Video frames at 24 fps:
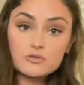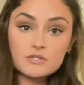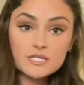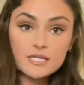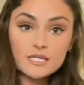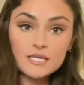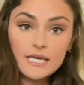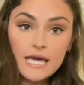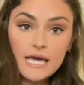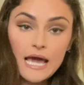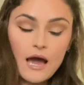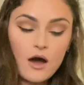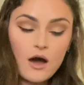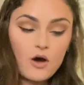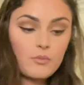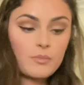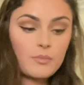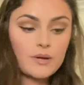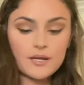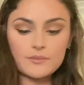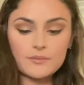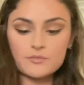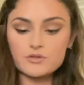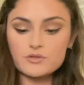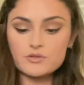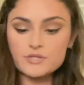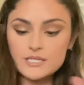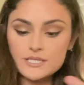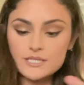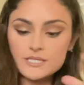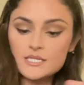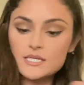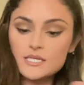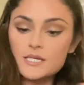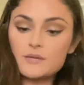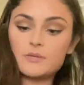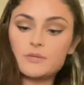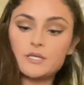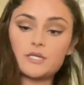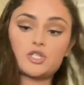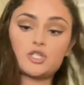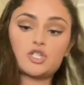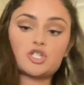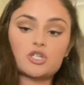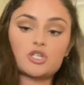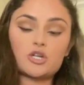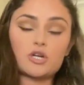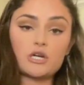cacao, but I'm using cinnamon and
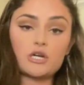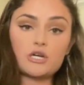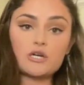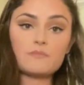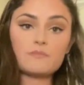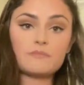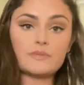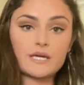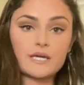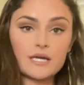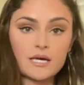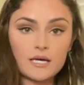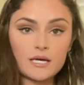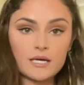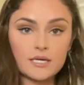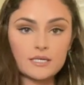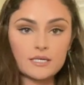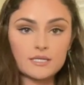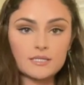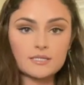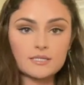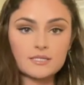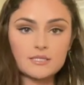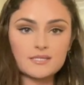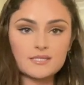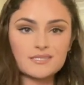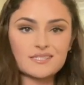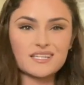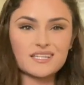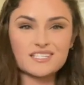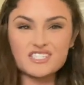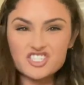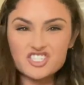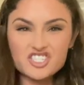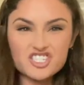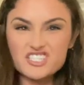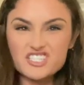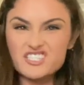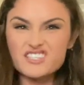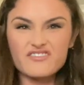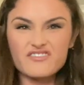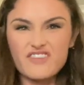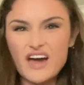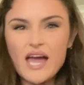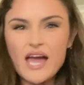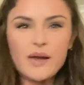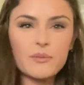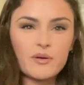sugar because that's just the
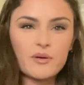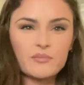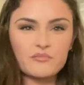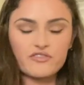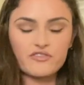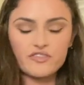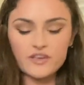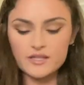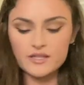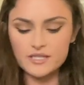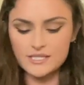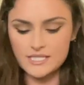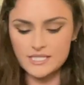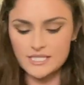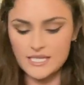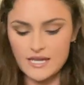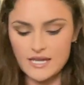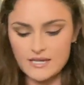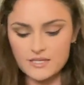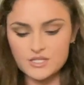vibe I'm feeling today.